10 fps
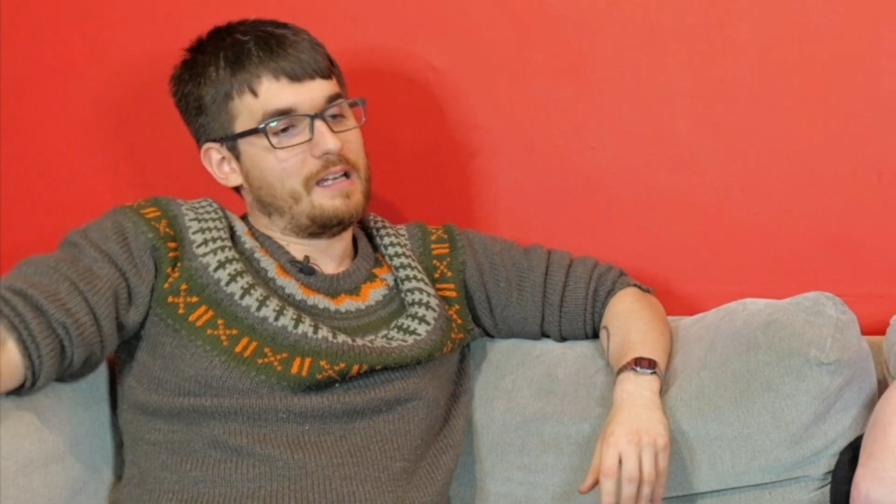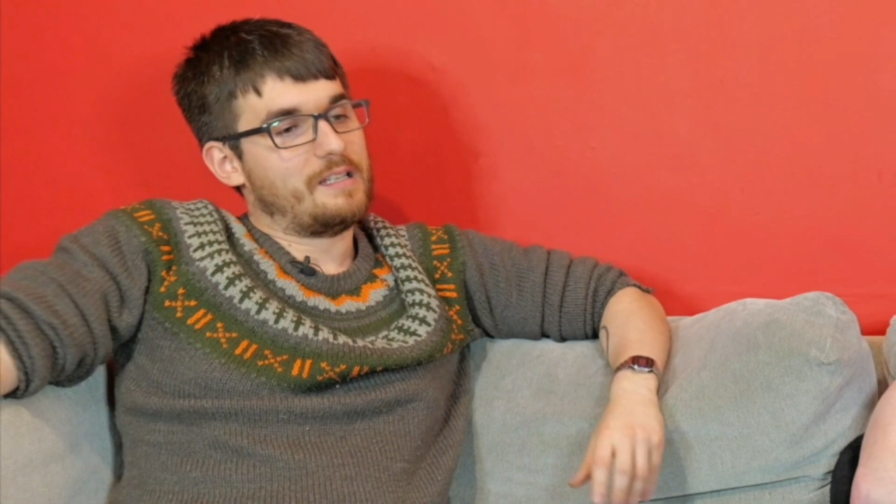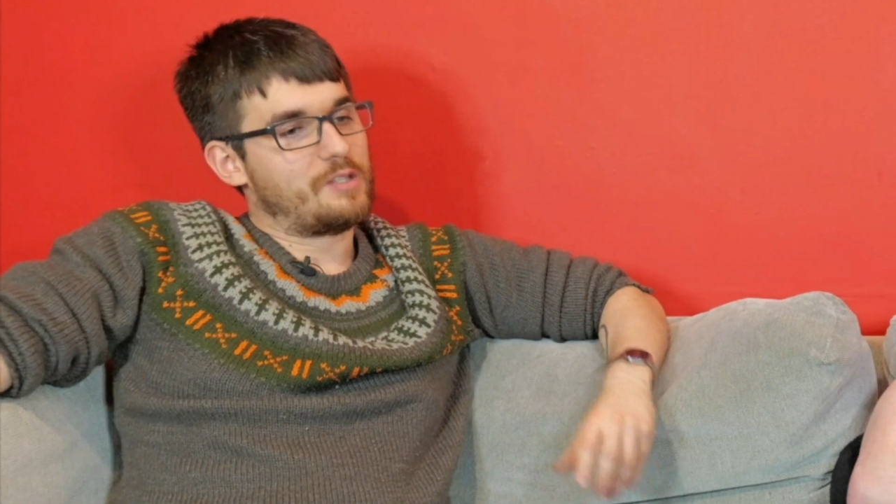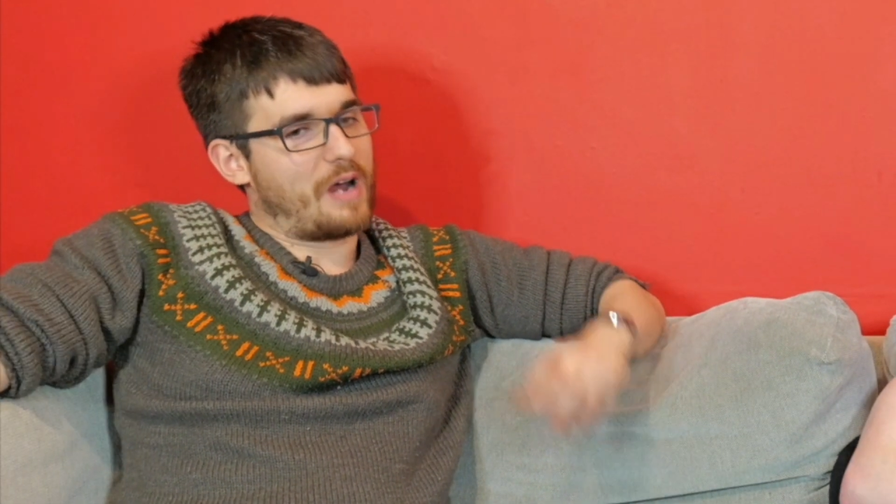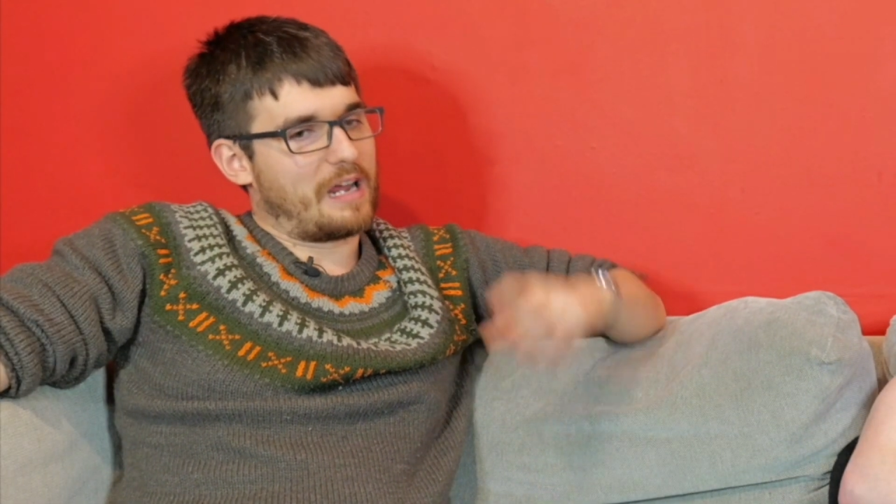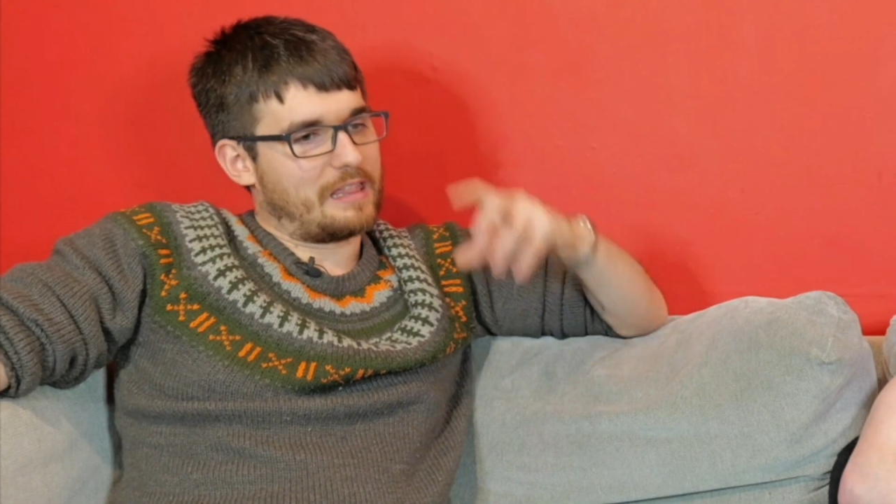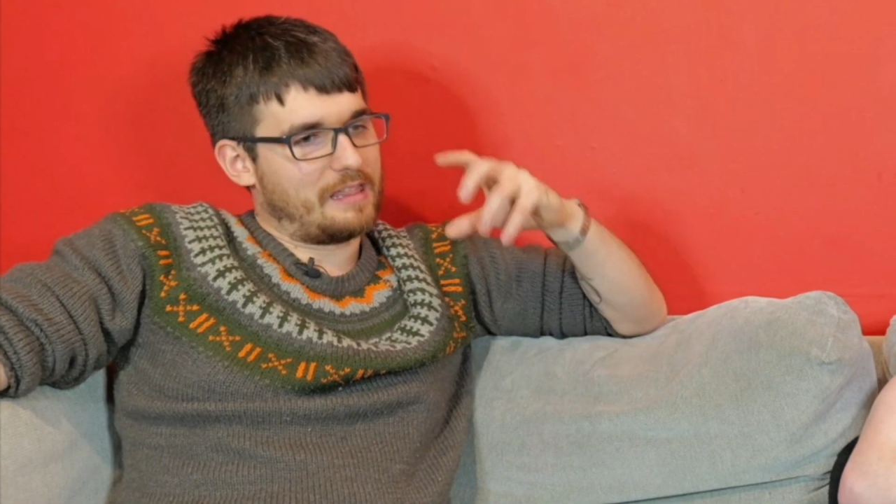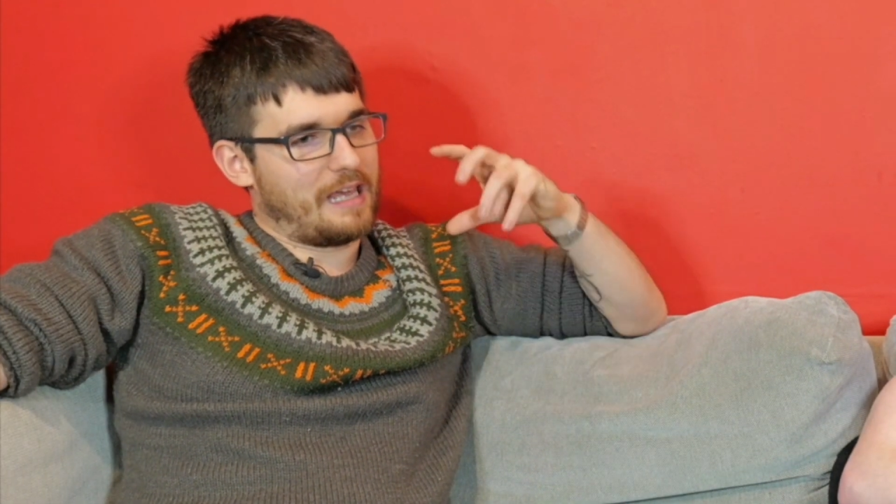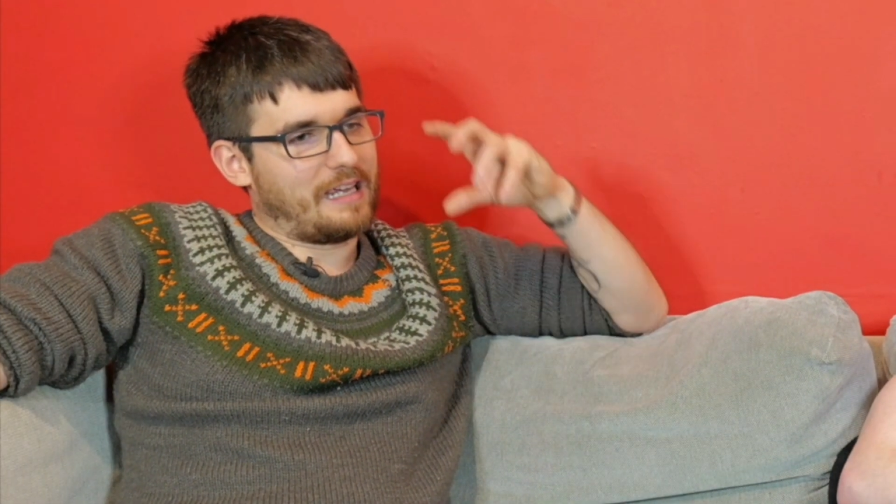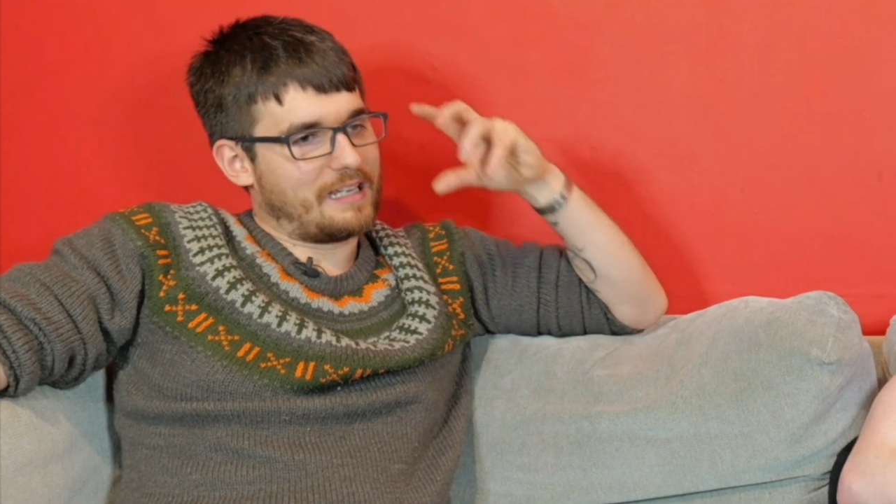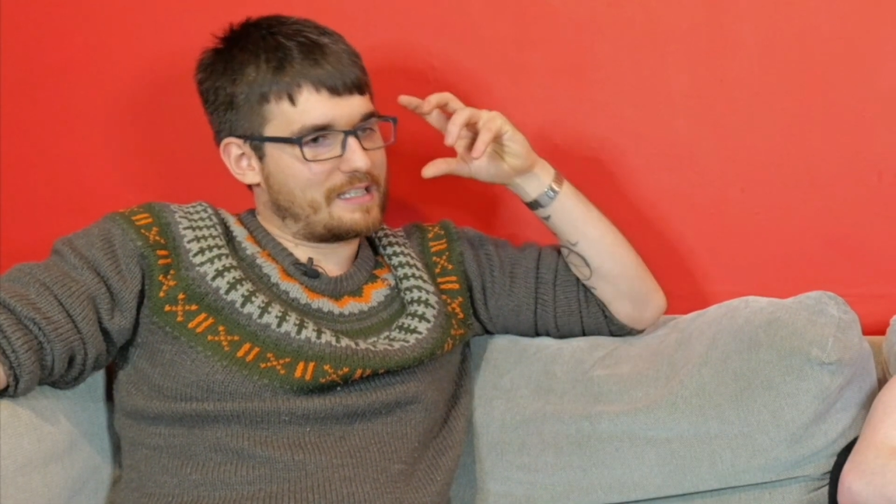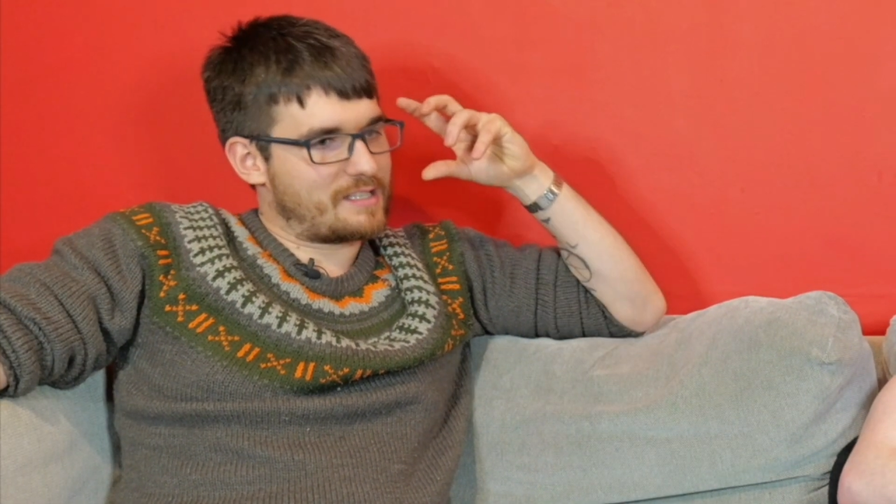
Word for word: So I think at